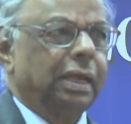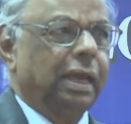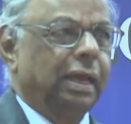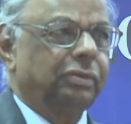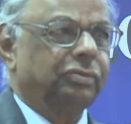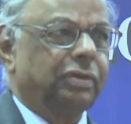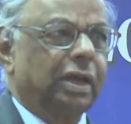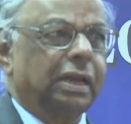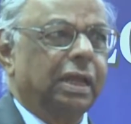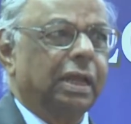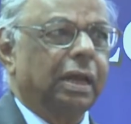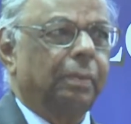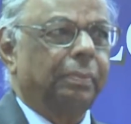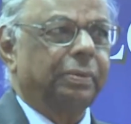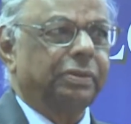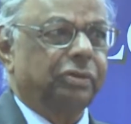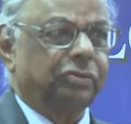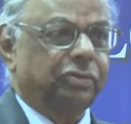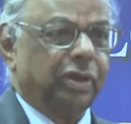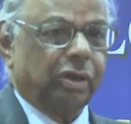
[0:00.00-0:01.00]
the setting up
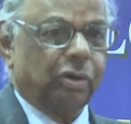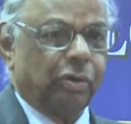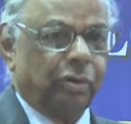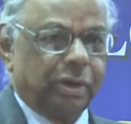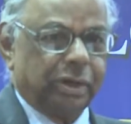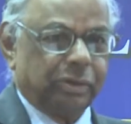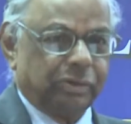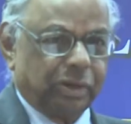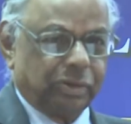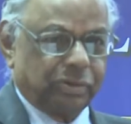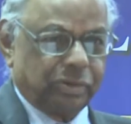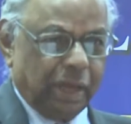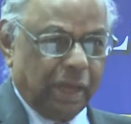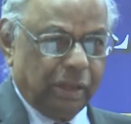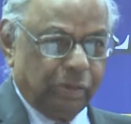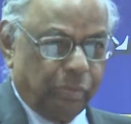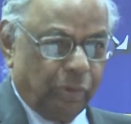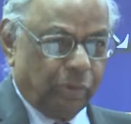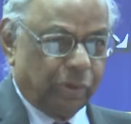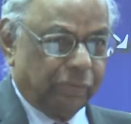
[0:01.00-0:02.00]
of the Securities
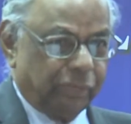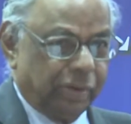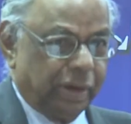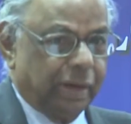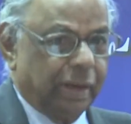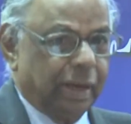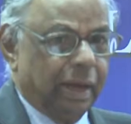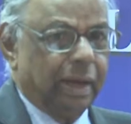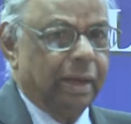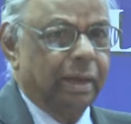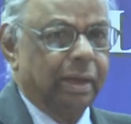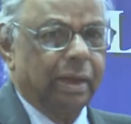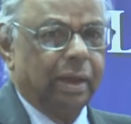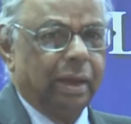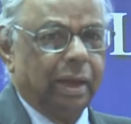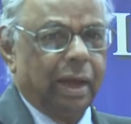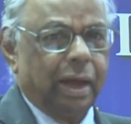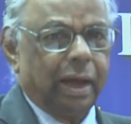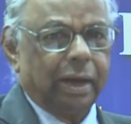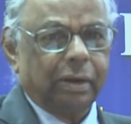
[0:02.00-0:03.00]
Exchange Board of India
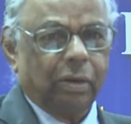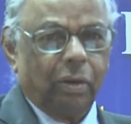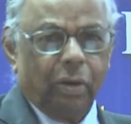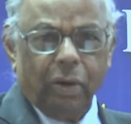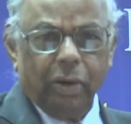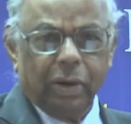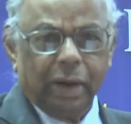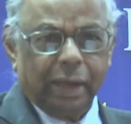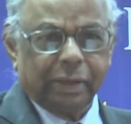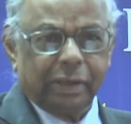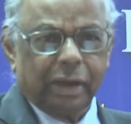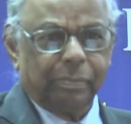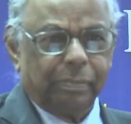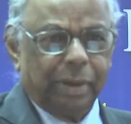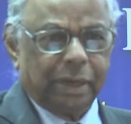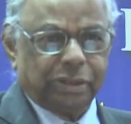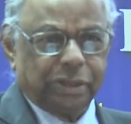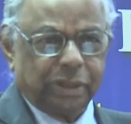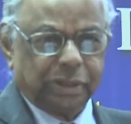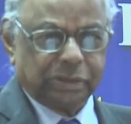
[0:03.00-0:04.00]
and all other
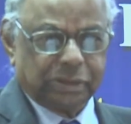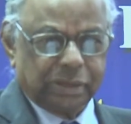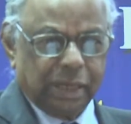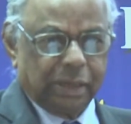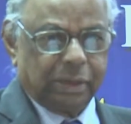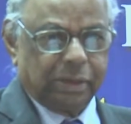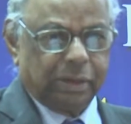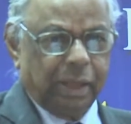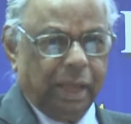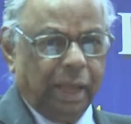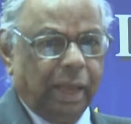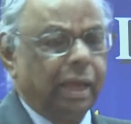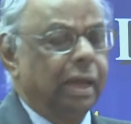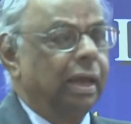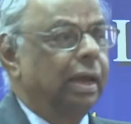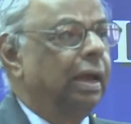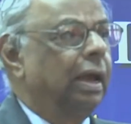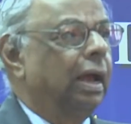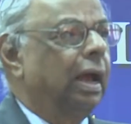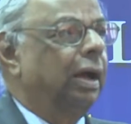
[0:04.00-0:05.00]
measures that the
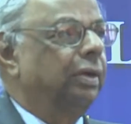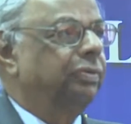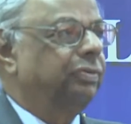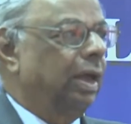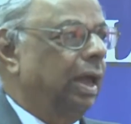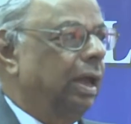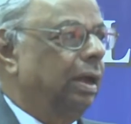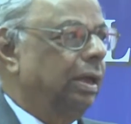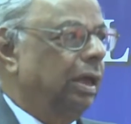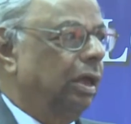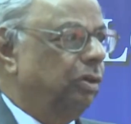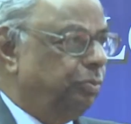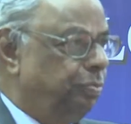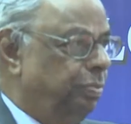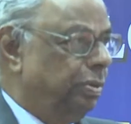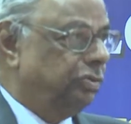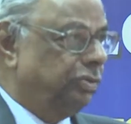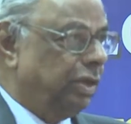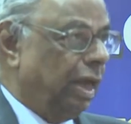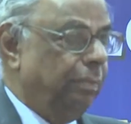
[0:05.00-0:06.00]

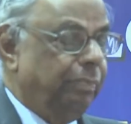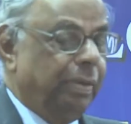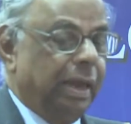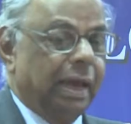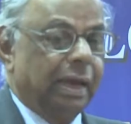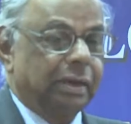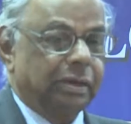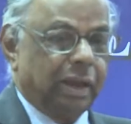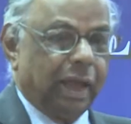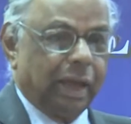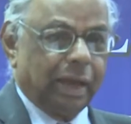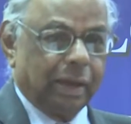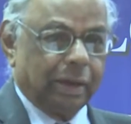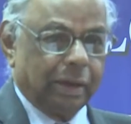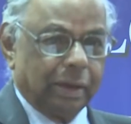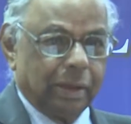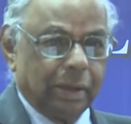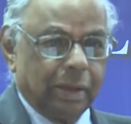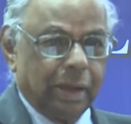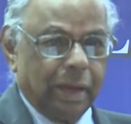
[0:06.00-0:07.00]
SEBI had
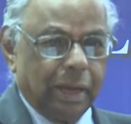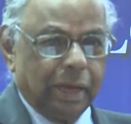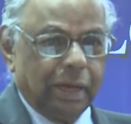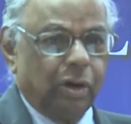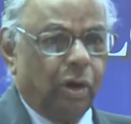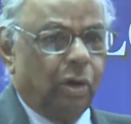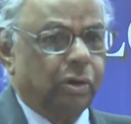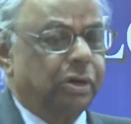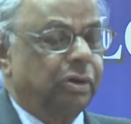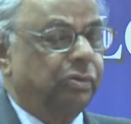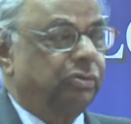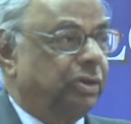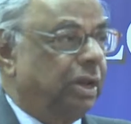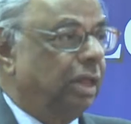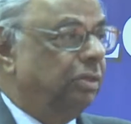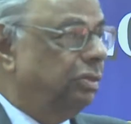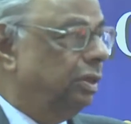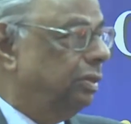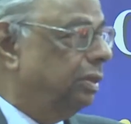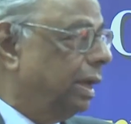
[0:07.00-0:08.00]
taken in order to
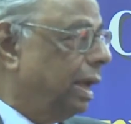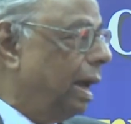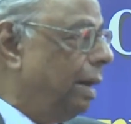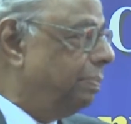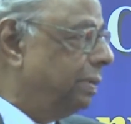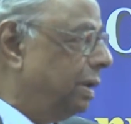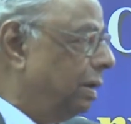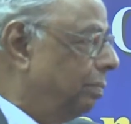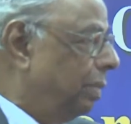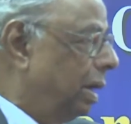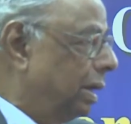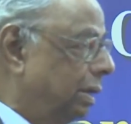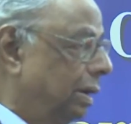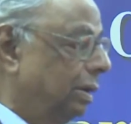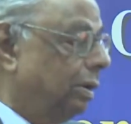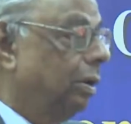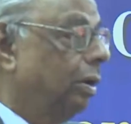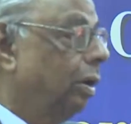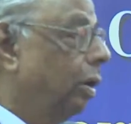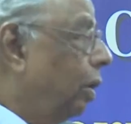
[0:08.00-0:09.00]
strengthen the capital market
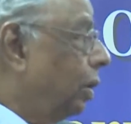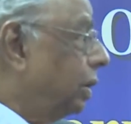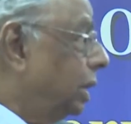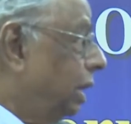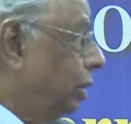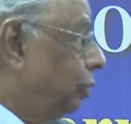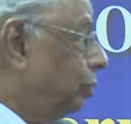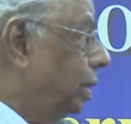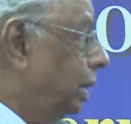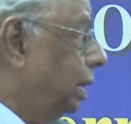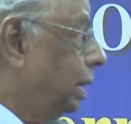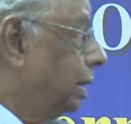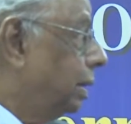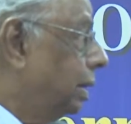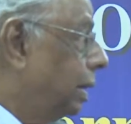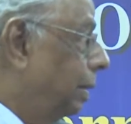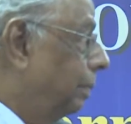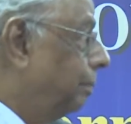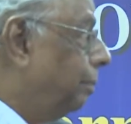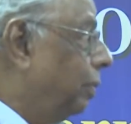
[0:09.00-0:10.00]
are equally
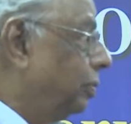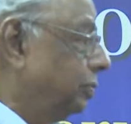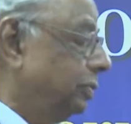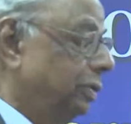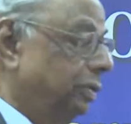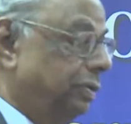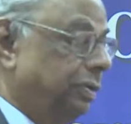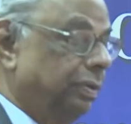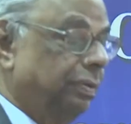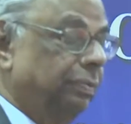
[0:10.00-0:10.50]
important.